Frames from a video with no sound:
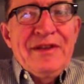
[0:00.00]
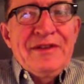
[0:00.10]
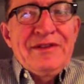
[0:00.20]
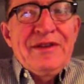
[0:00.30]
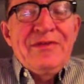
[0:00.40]

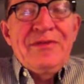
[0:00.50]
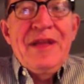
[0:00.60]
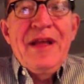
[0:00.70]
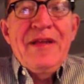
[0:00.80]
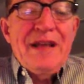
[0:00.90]
So
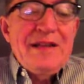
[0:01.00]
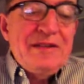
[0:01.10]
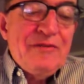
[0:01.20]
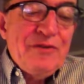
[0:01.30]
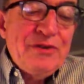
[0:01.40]
that's
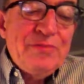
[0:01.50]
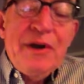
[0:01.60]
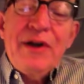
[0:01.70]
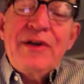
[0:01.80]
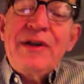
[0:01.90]
the first
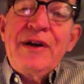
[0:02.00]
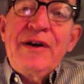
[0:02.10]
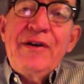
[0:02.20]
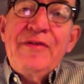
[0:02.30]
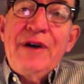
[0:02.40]
part of